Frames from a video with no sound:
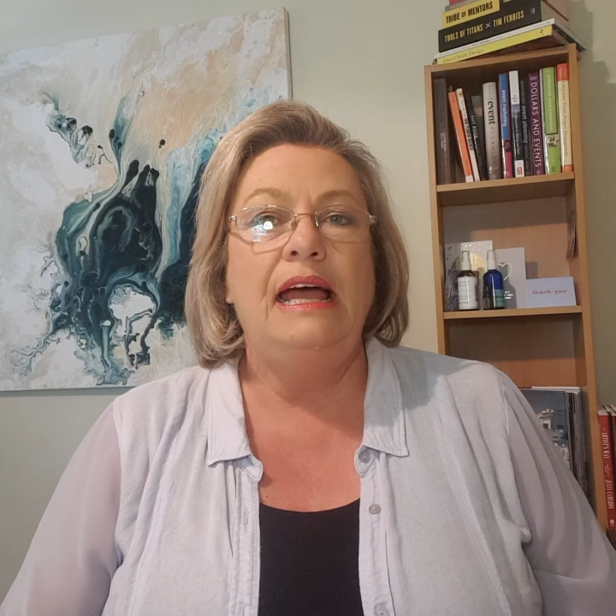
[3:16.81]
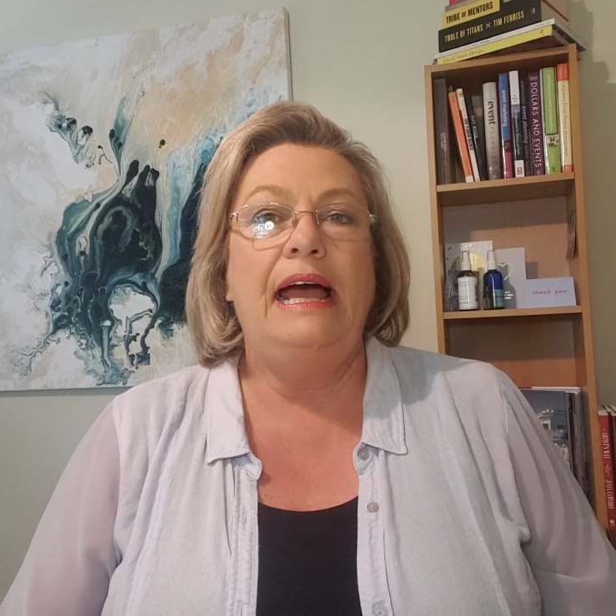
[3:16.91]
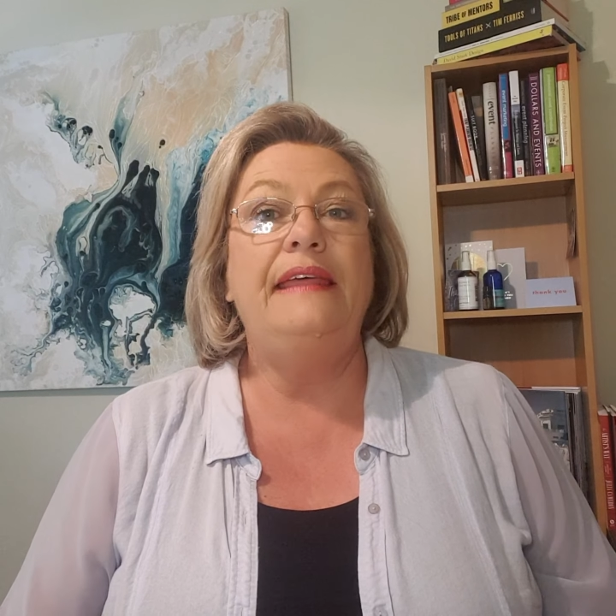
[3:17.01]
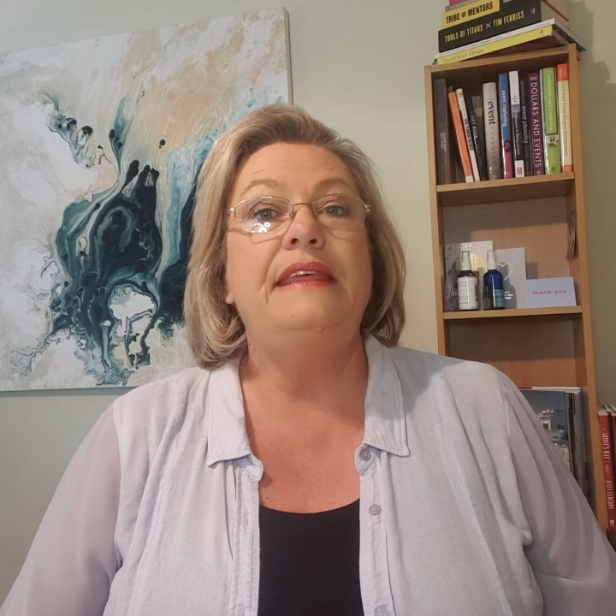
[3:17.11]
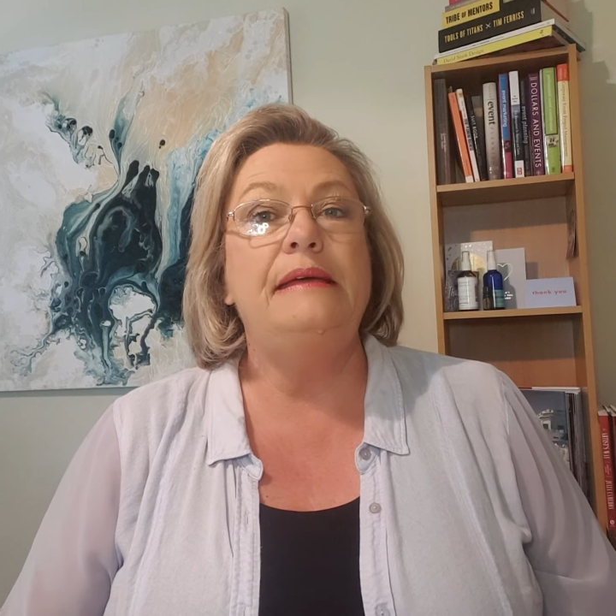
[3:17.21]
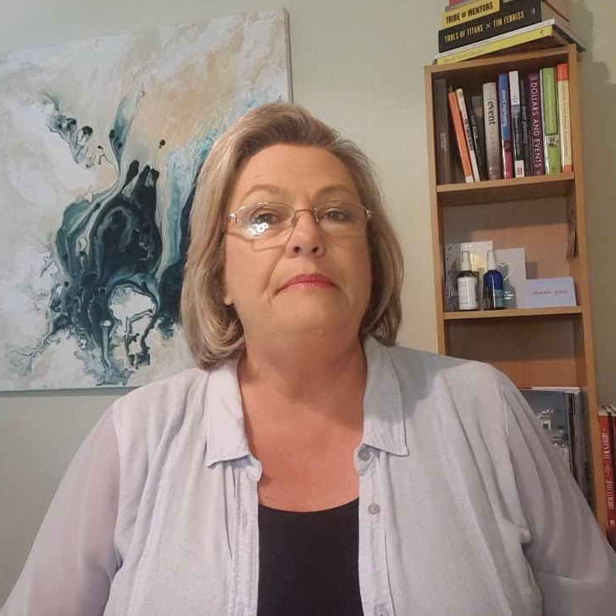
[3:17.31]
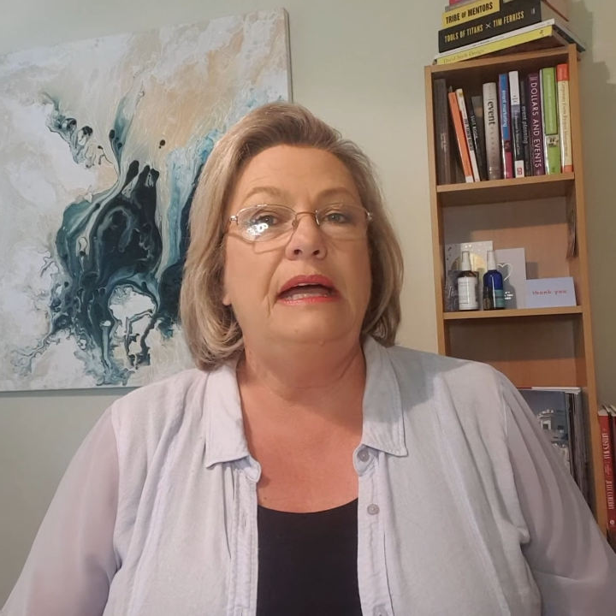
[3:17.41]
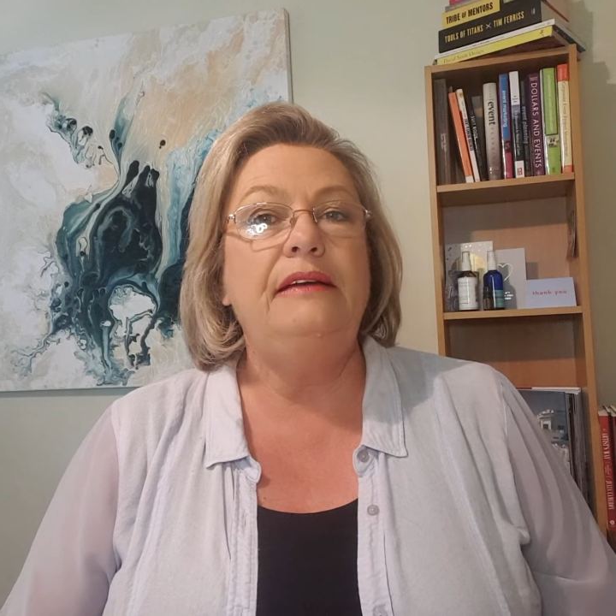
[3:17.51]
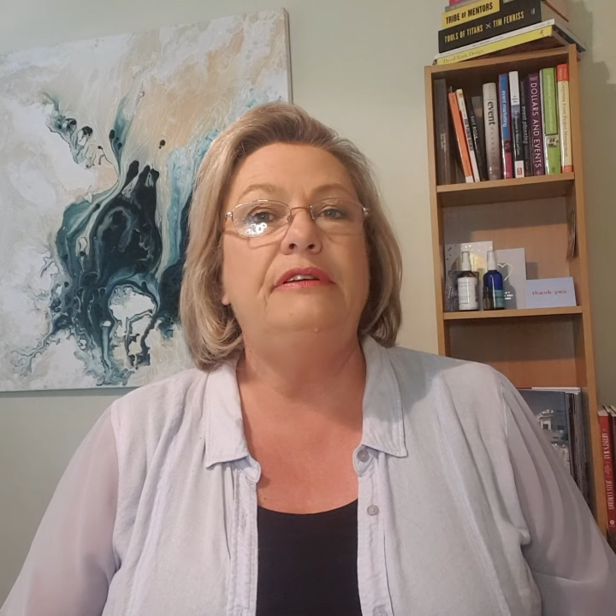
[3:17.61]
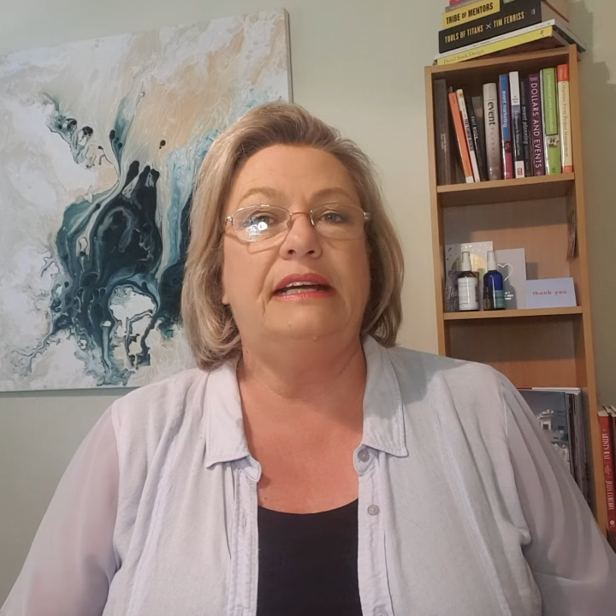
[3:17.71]
and they
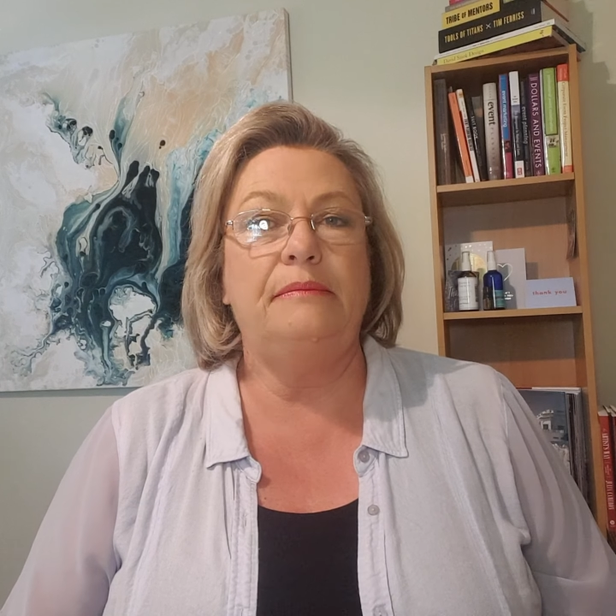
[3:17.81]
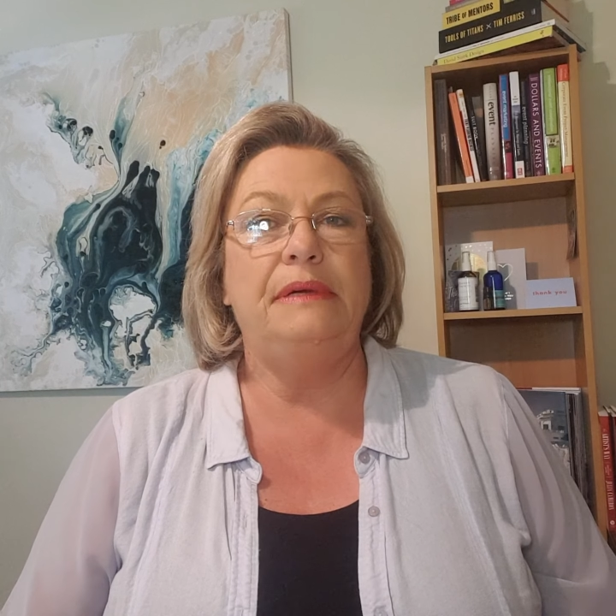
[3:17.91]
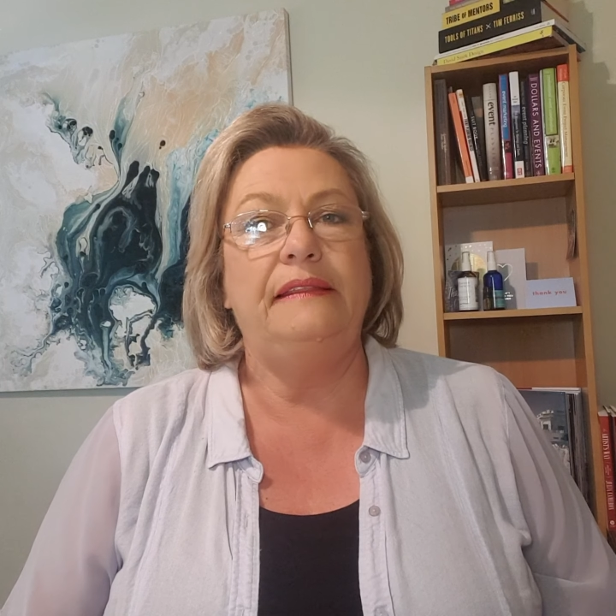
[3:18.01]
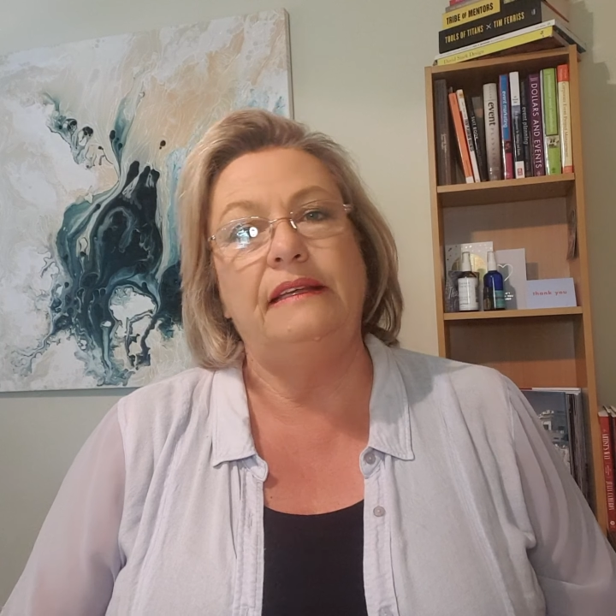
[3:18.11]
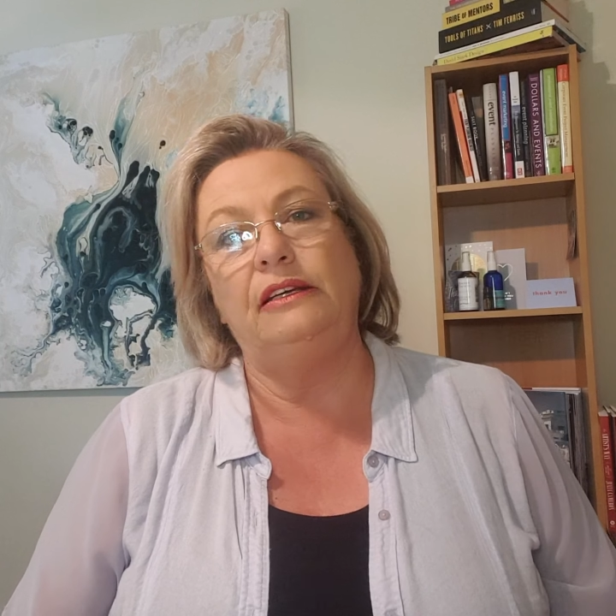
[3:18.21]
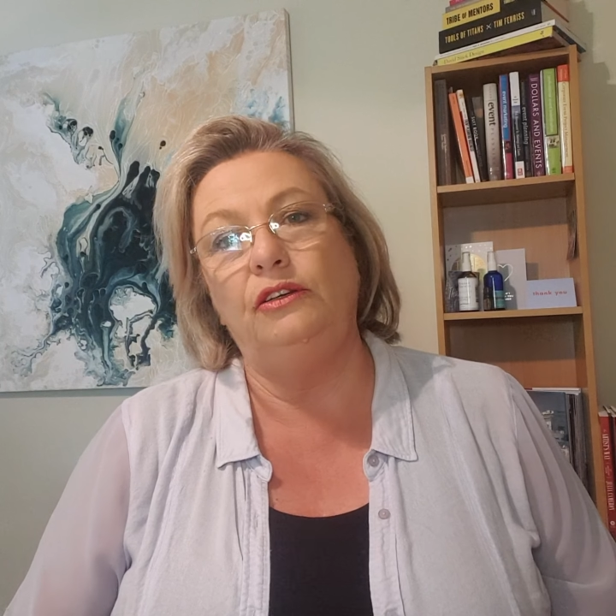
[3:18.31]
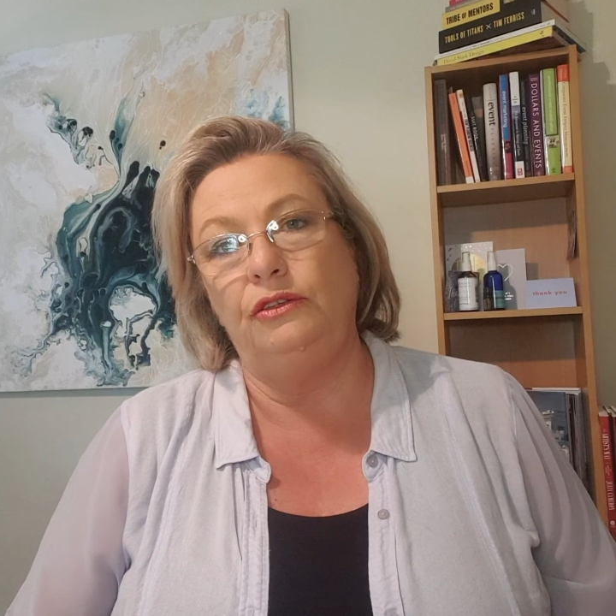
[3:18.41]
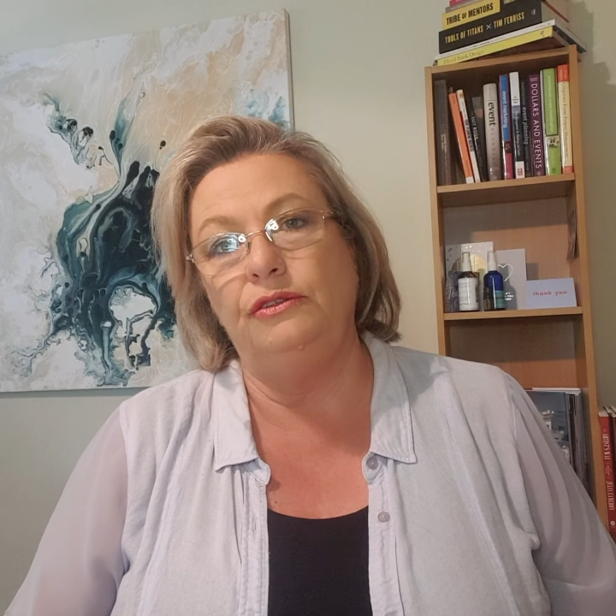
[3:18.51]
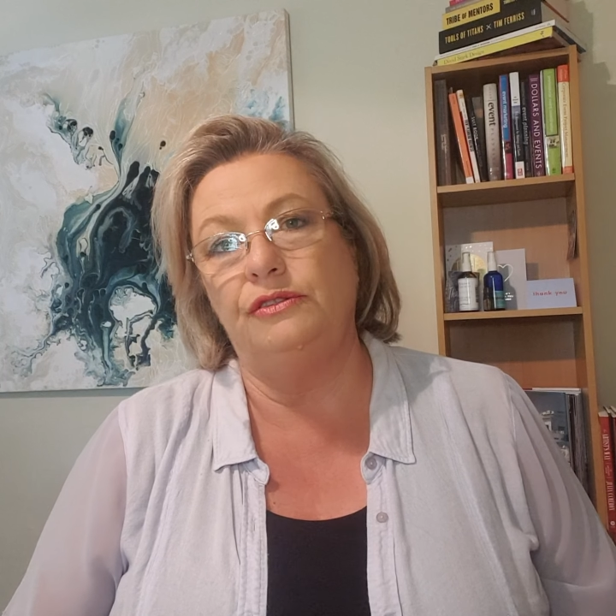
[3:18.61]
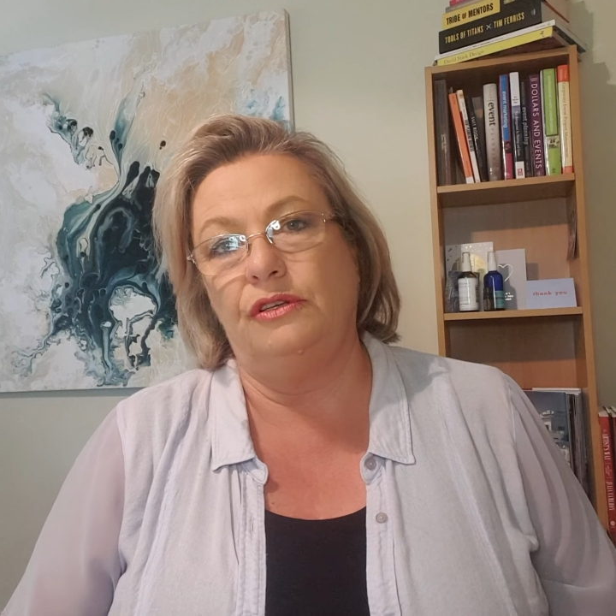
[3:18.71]
may recommend that you use